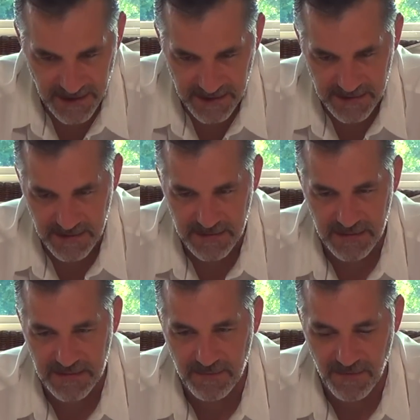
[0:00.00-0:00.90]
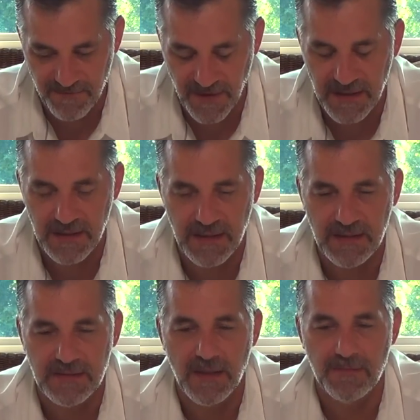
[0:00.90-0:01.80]
against the system or fighting
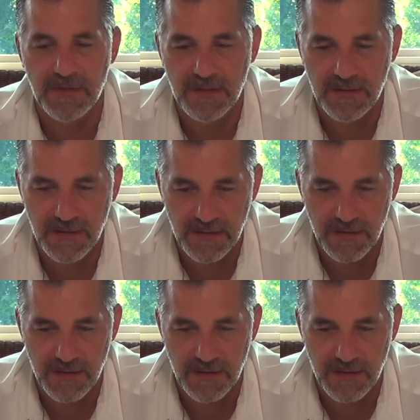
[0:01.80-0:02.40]
against something,